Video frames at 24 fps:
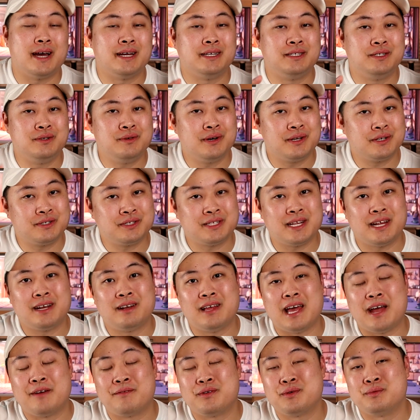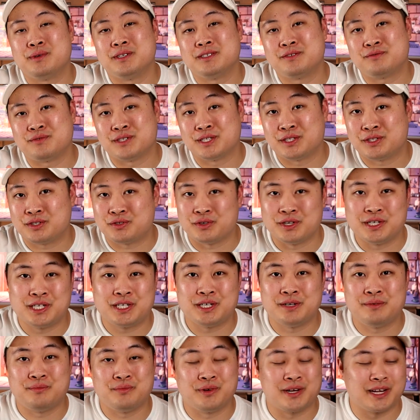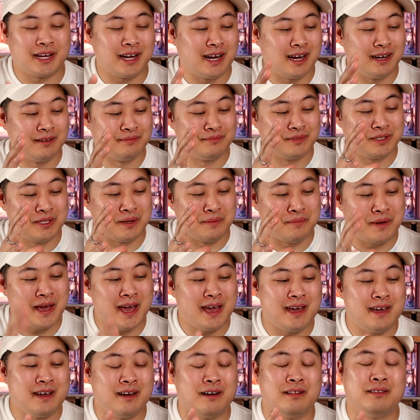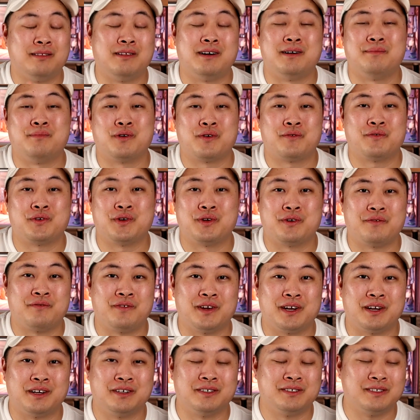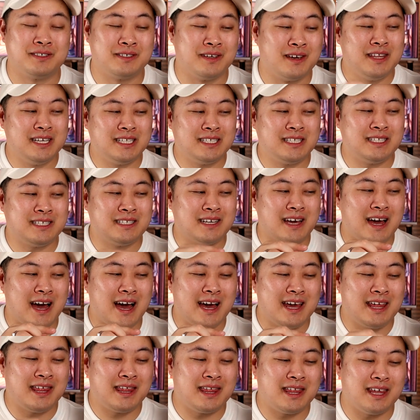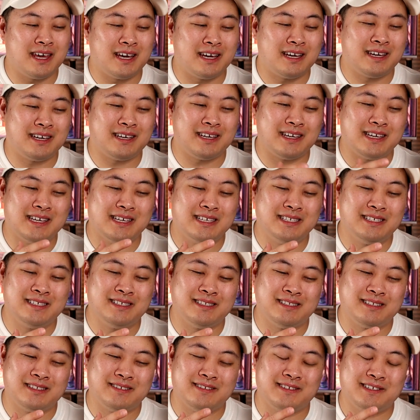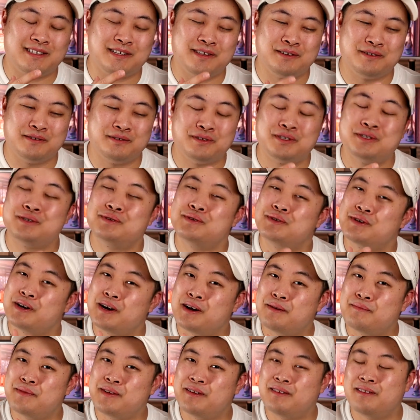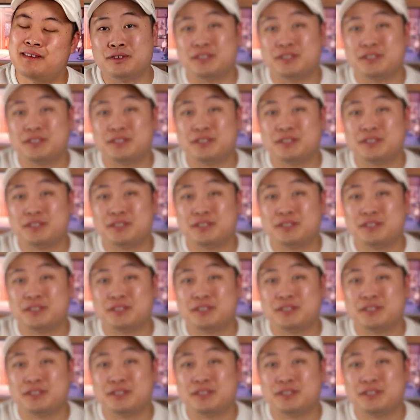I do understand everyone's frustration when it comes to paying a lot more for your figures. This, I think, isn't too common.